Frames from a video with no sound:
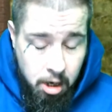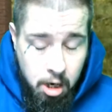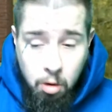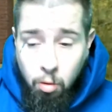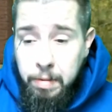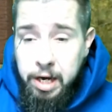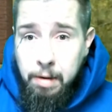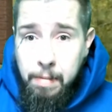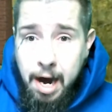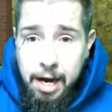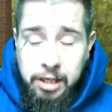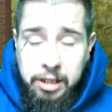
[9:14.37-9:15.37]
would be to
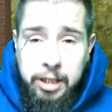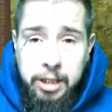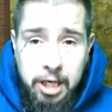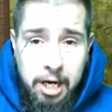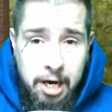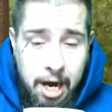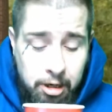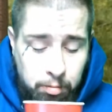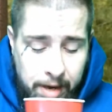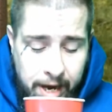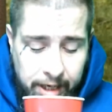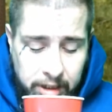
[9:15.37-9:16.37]
buy a 16-ounce
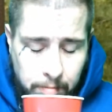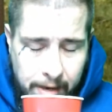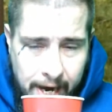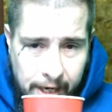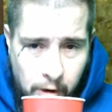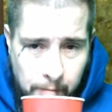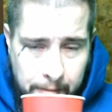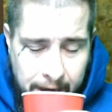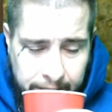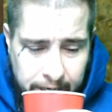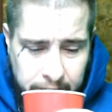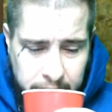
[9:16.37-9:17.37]
bag of tobacco, bag
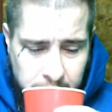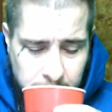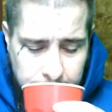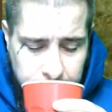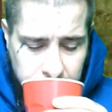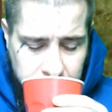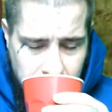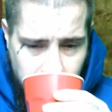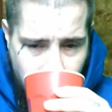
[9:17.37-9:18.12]
that shit up and sell it.